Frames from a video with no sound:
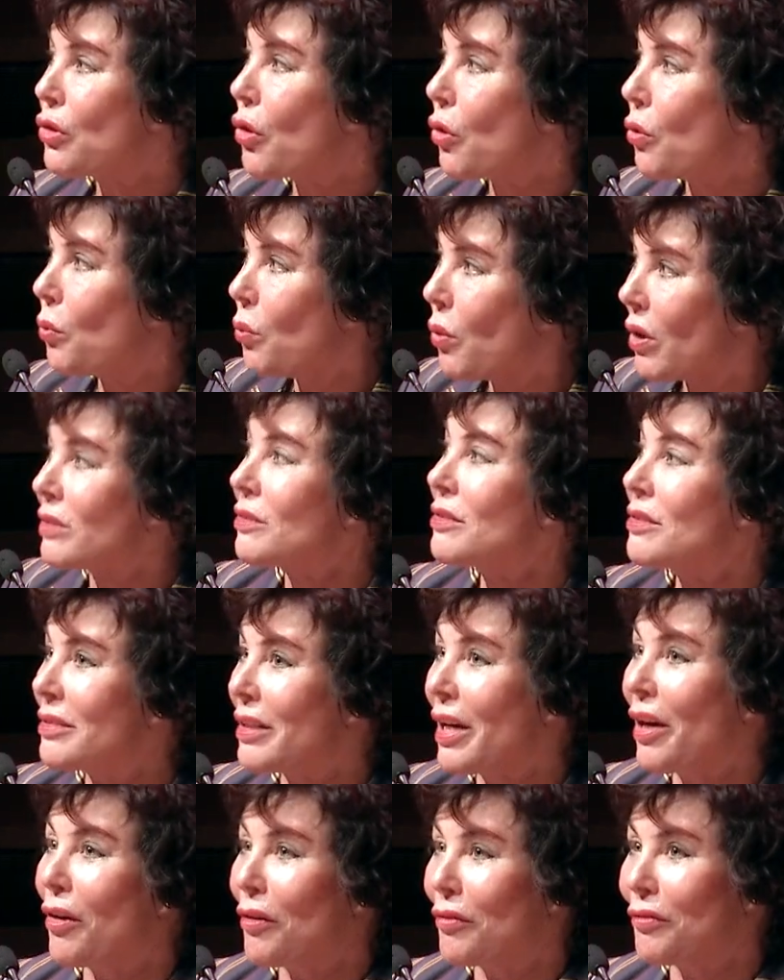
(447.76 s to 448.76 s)
no one
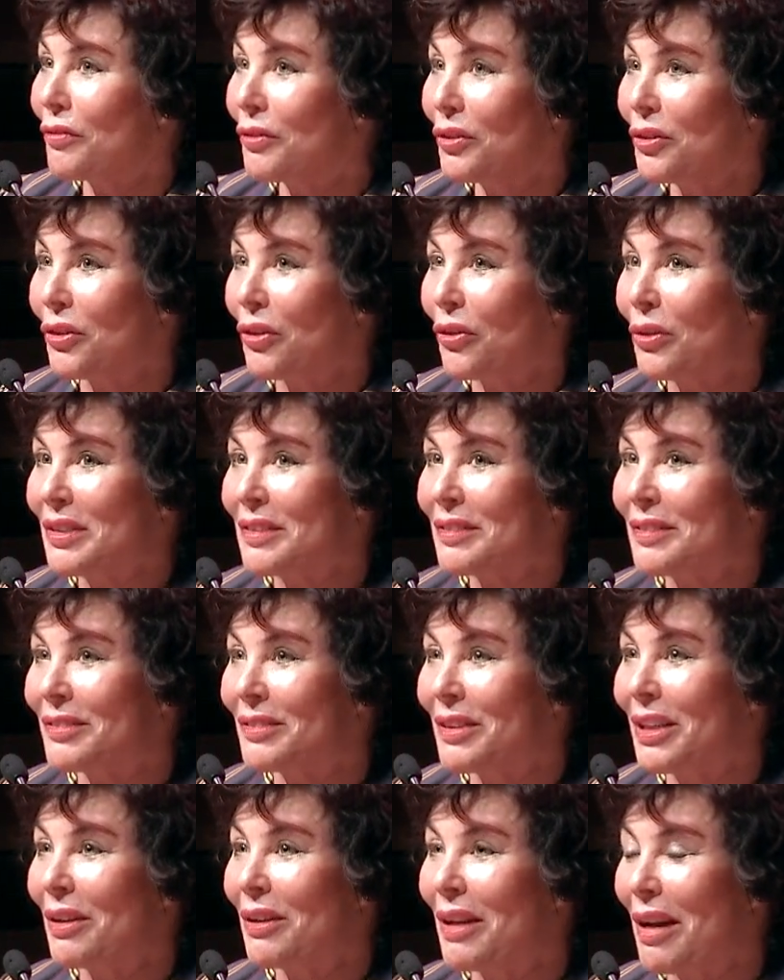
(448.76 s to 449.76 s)
self. You know,
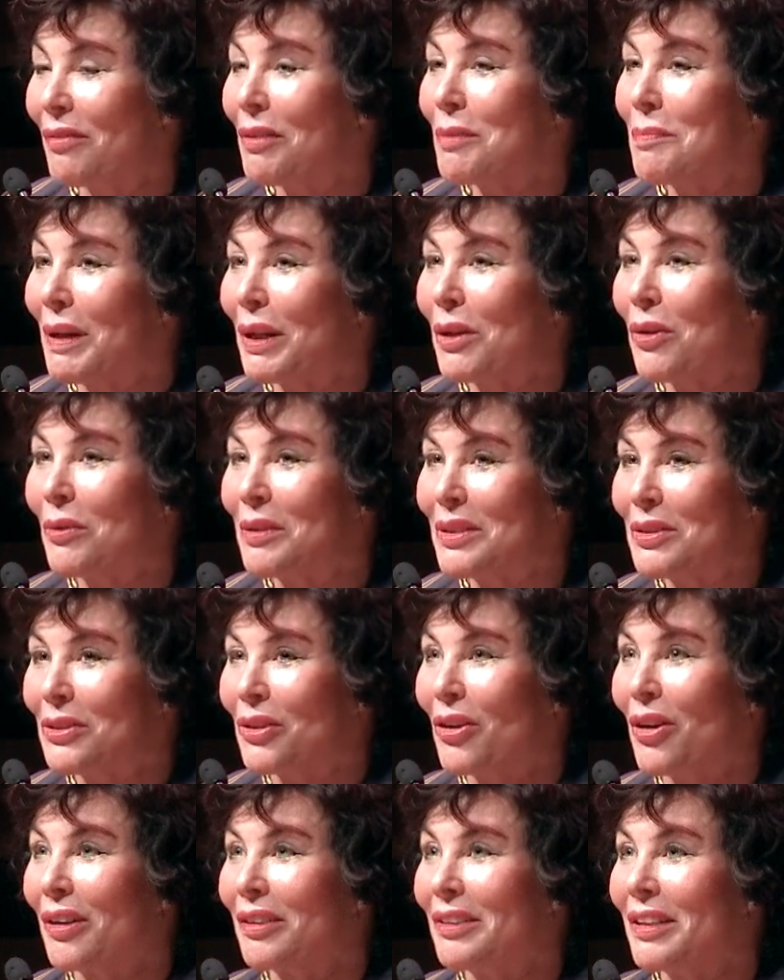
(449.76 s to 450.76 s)
everybody always
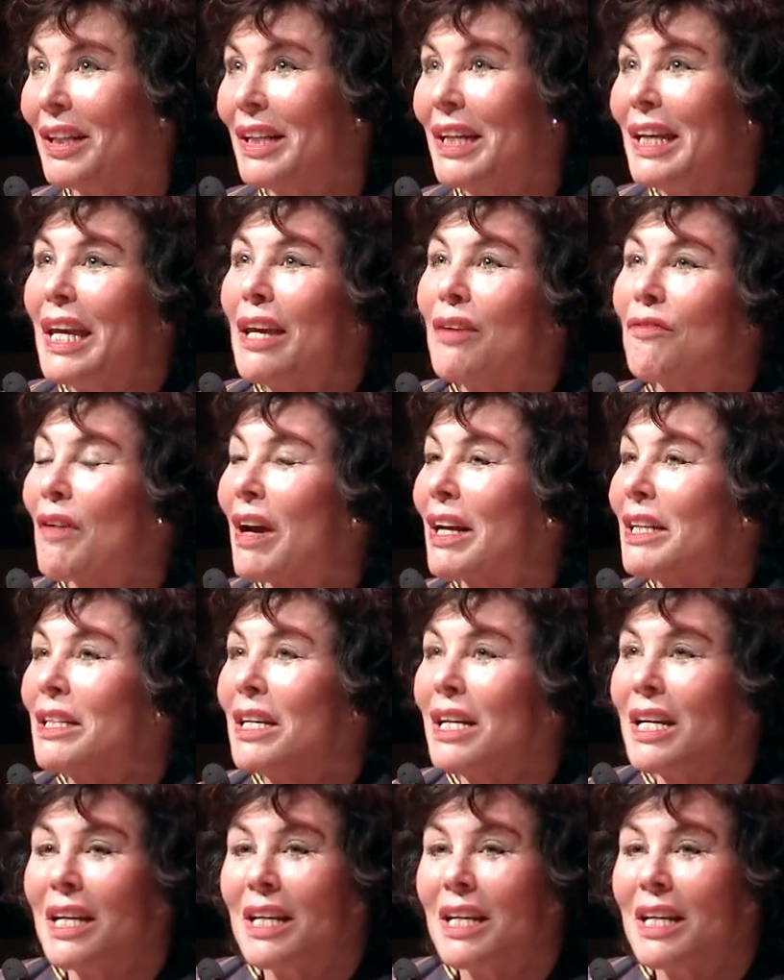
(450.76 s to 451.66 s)
thought, if I